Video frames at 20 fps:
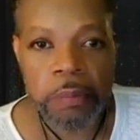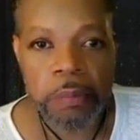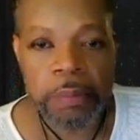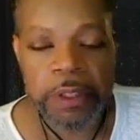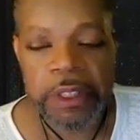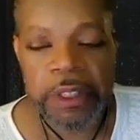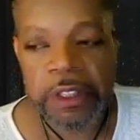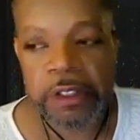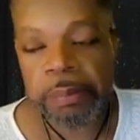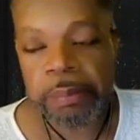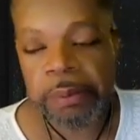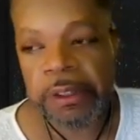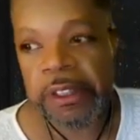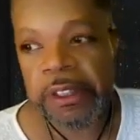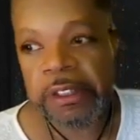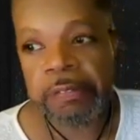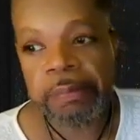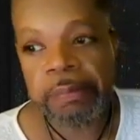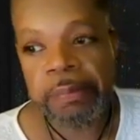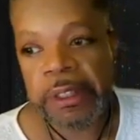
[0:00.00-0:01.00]
Because
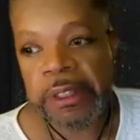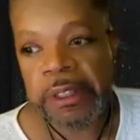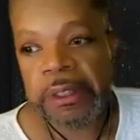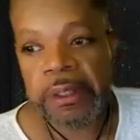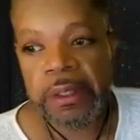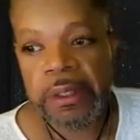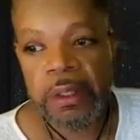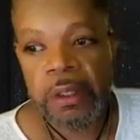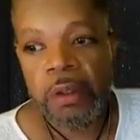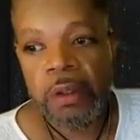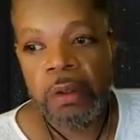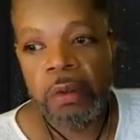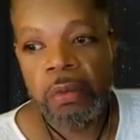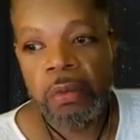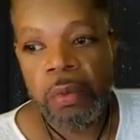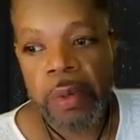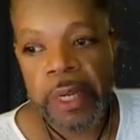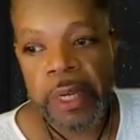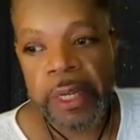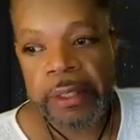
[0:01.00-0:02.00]
believe me,
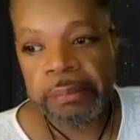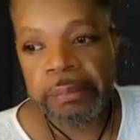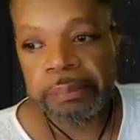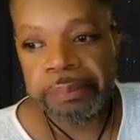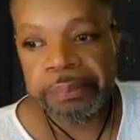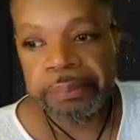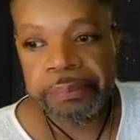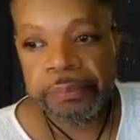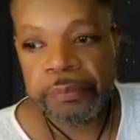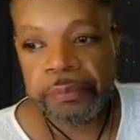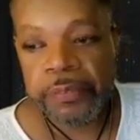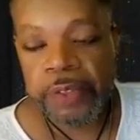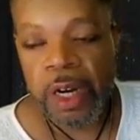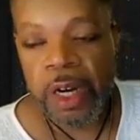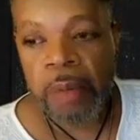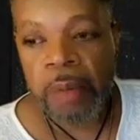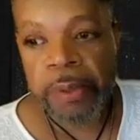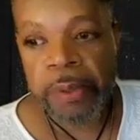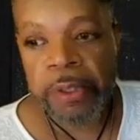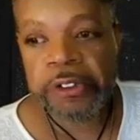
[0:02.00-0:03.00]
when
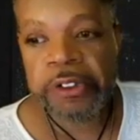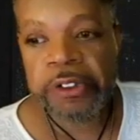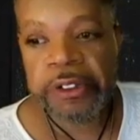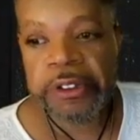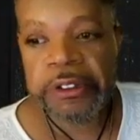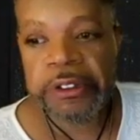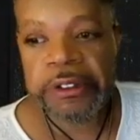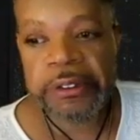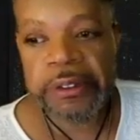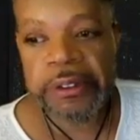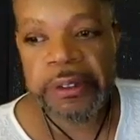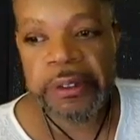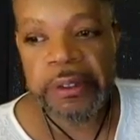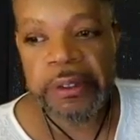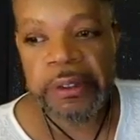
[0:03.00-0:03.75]
a person is